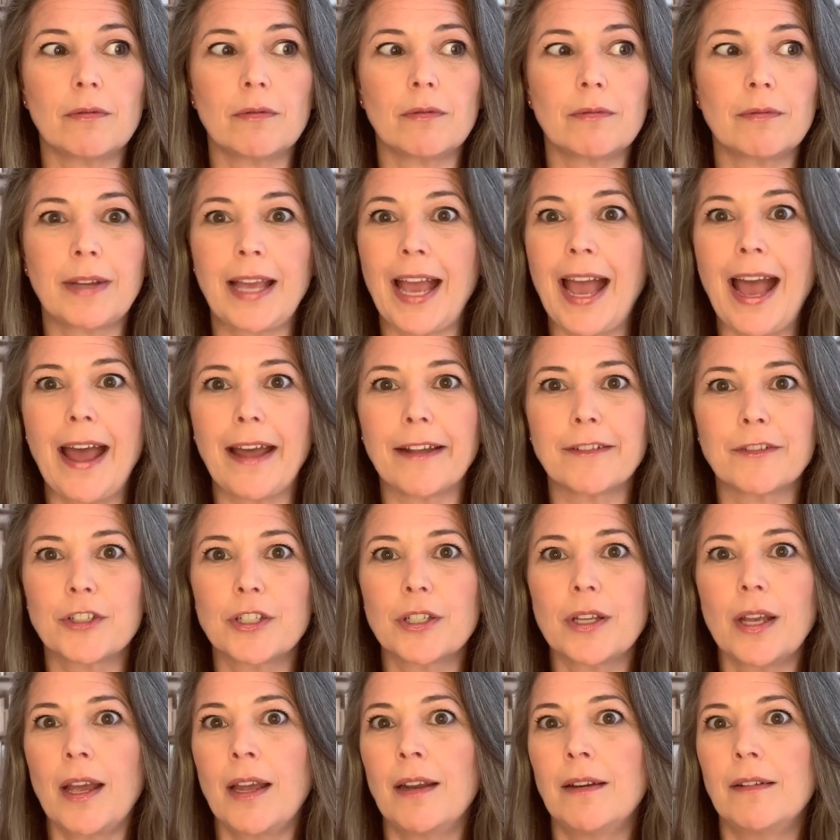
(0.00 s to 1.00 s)
cat
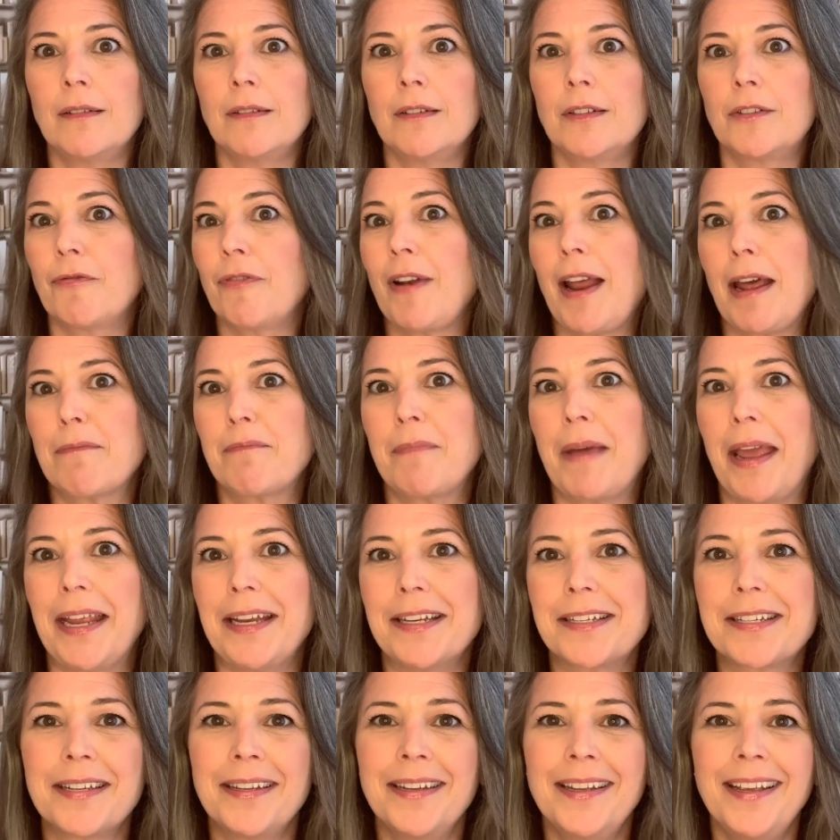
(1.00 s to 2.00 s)
and
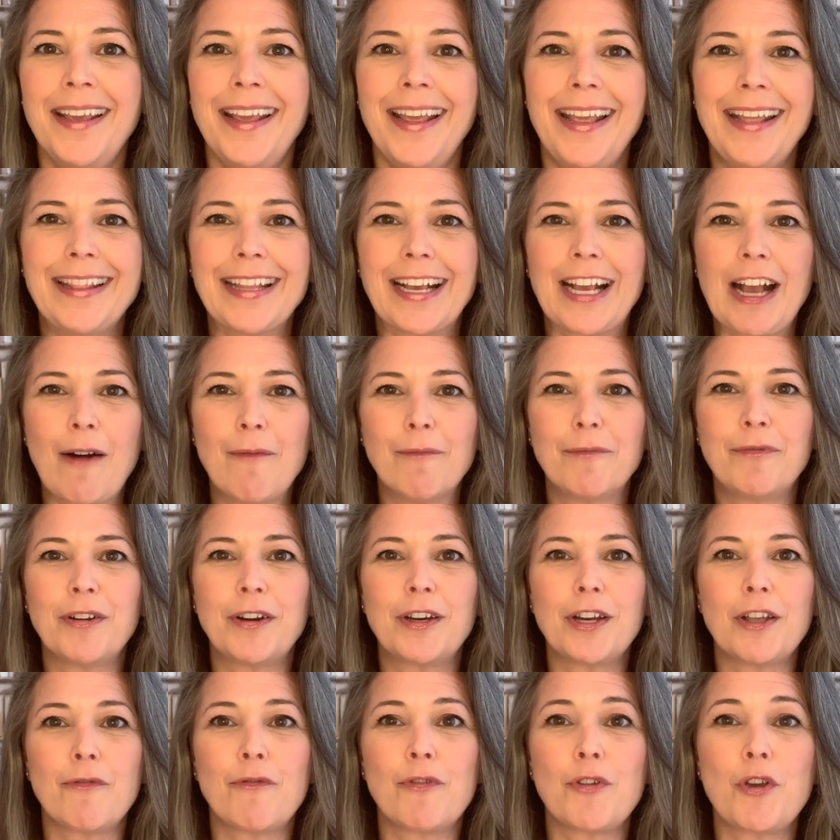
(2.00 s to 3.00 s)
flatmate in the
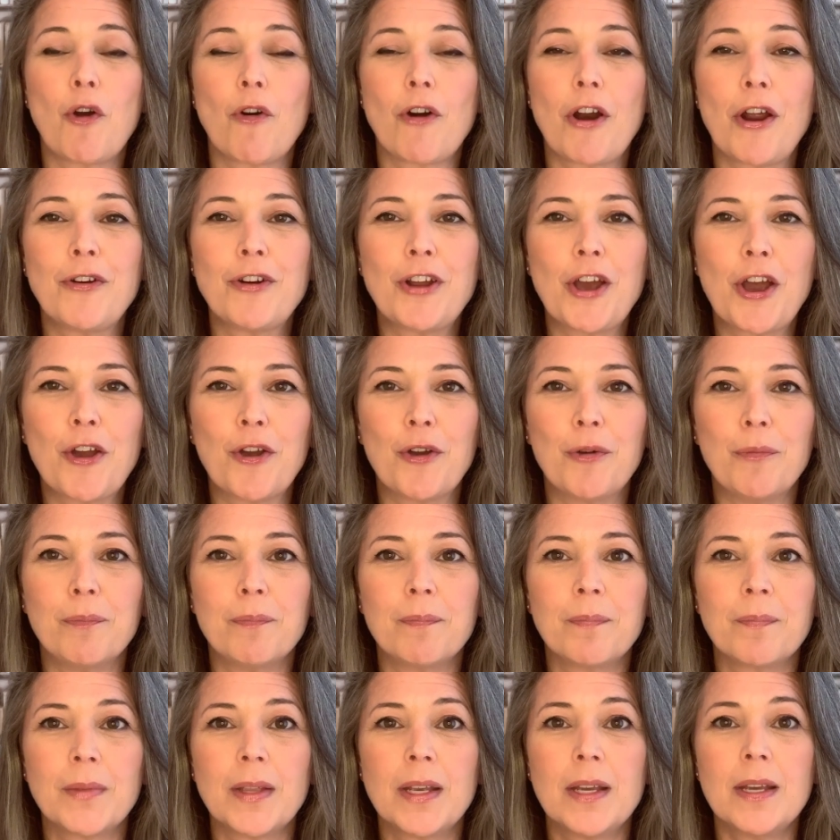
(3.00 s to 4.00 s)
comfort of your own
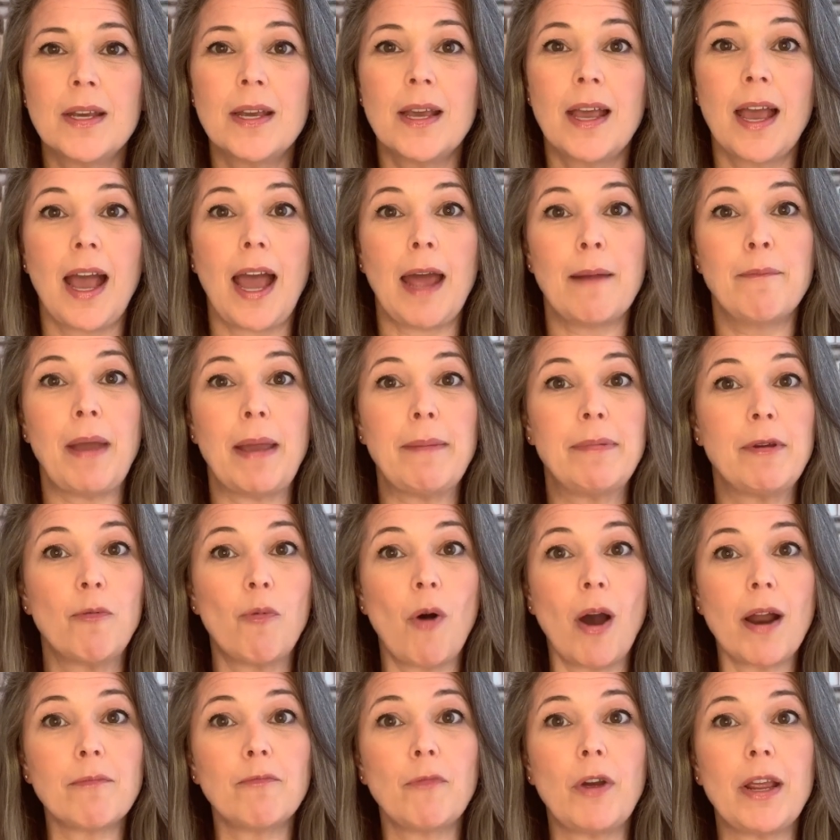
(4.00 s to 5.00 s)
home. And maybe
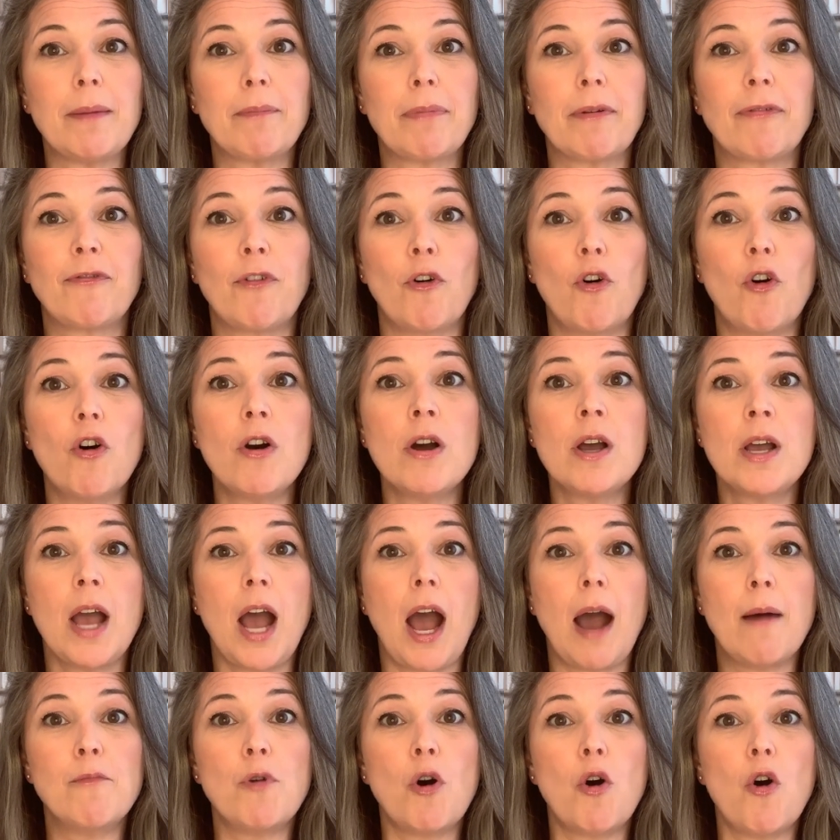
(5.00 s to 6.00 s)
1 week before,
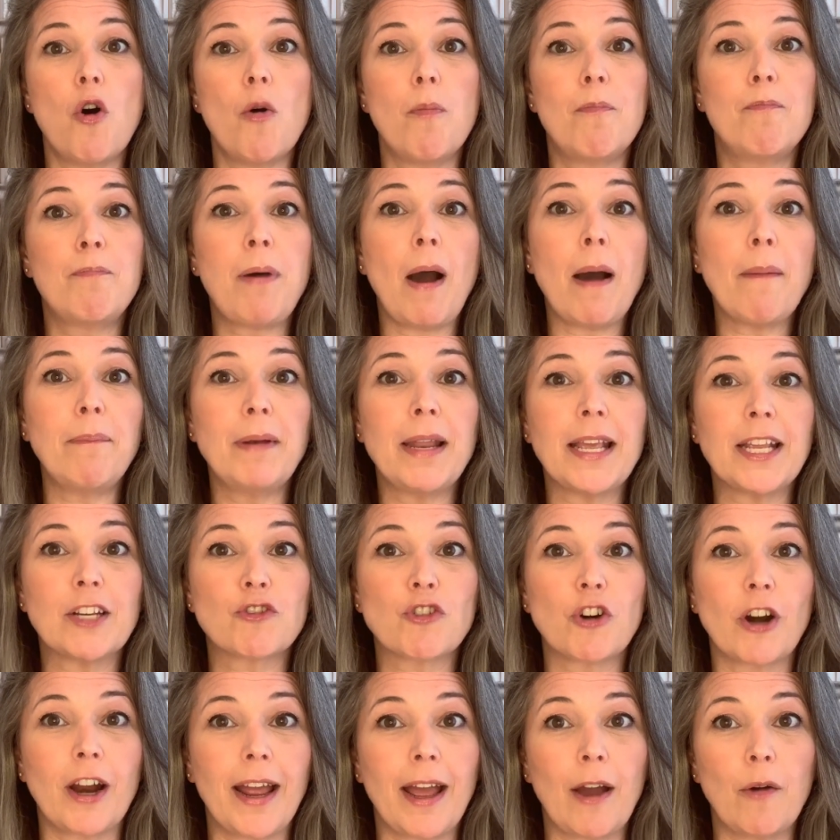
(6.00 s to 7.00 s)
a more public
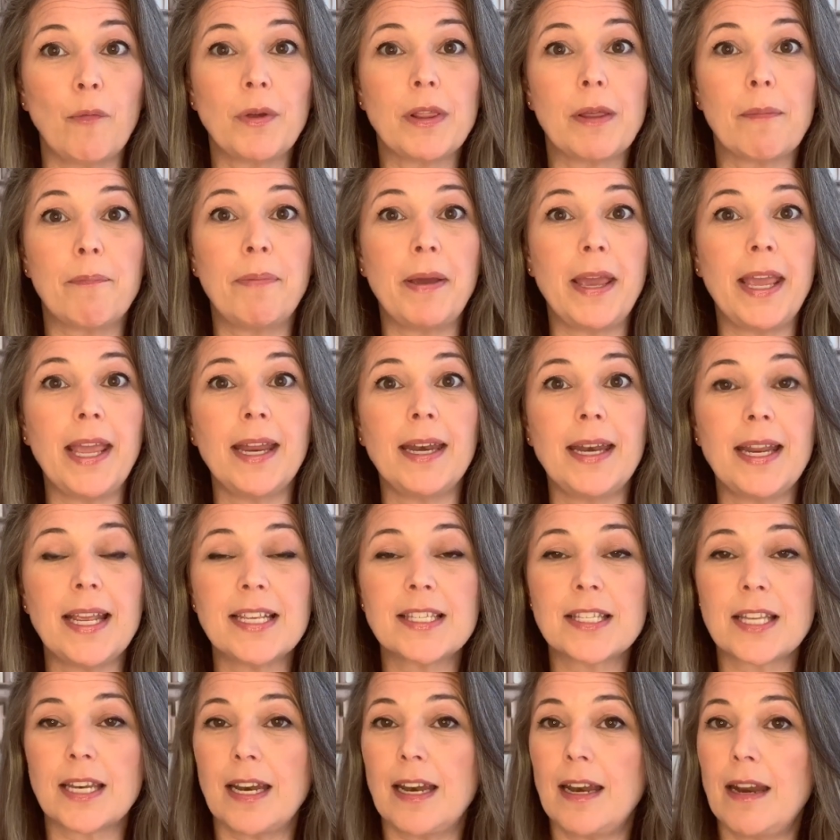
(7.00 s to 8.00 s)
tryout with a
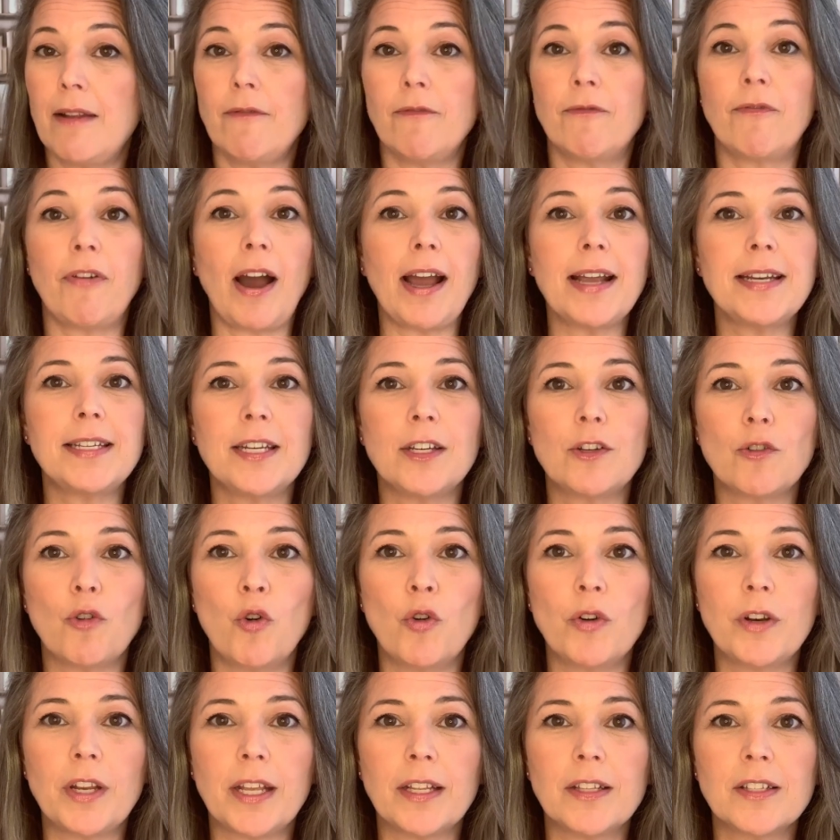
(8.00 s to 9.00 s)
pianist and an invited
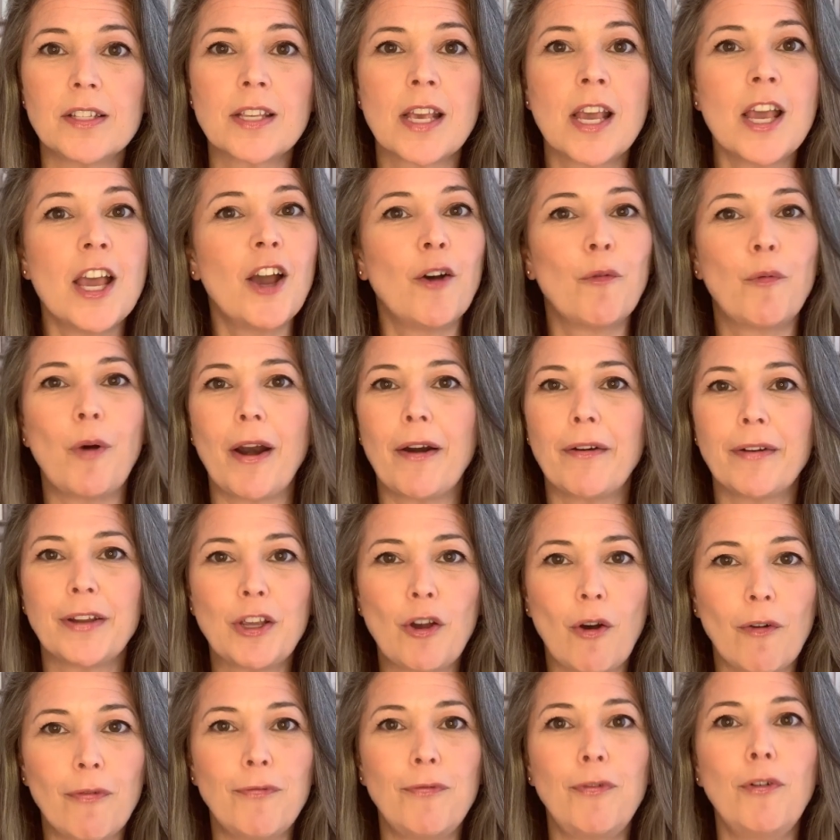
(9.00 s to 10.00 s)
audience wearing
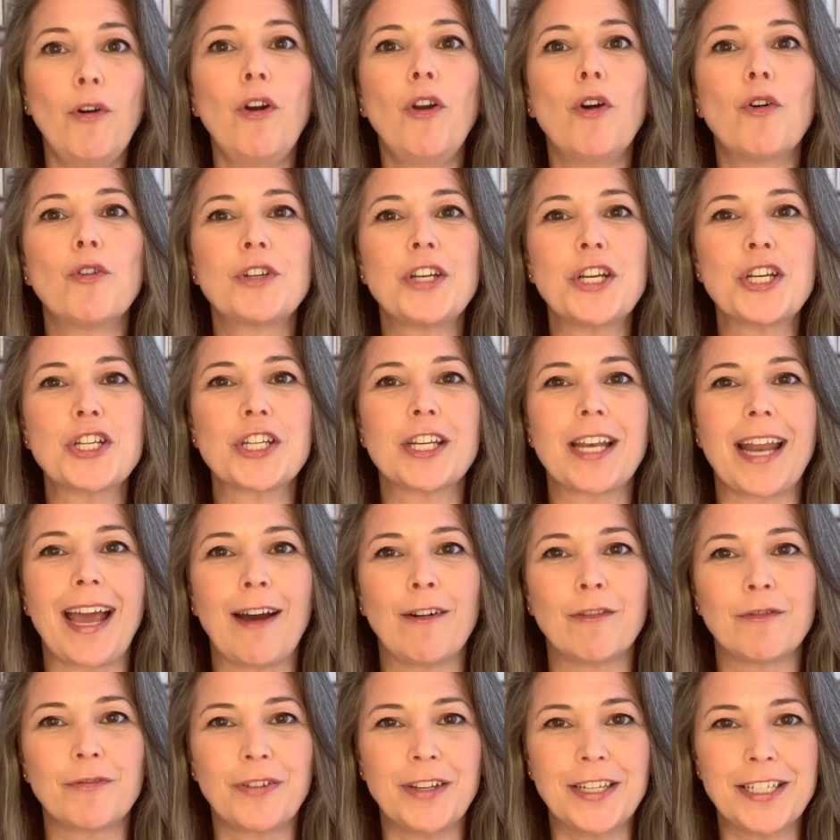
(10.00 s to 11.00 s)
your full audition
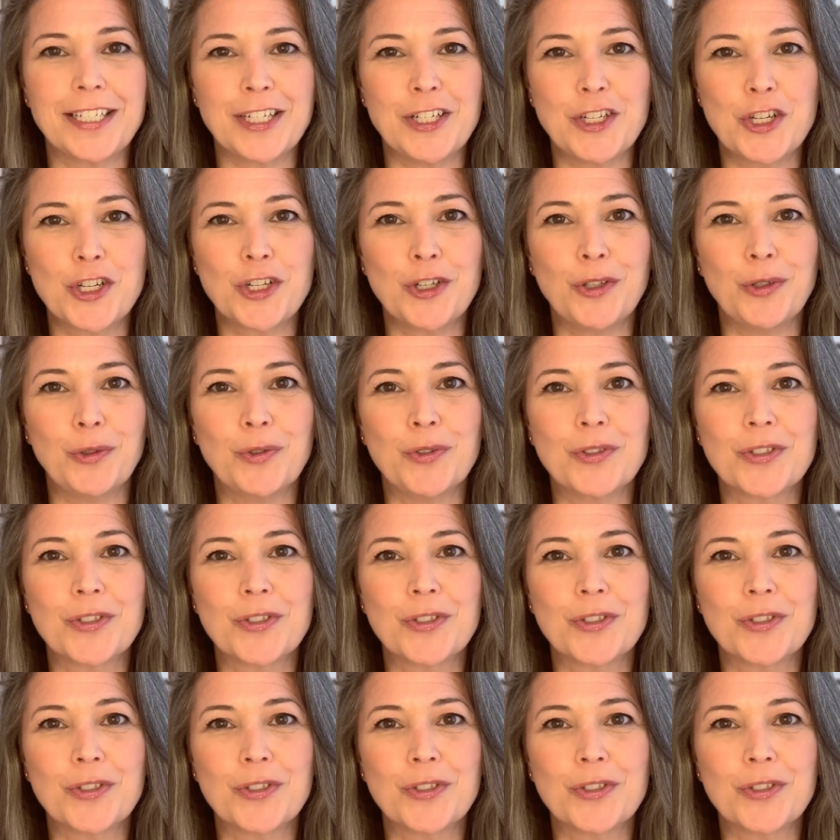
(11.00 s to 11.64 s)
outfit and shoes.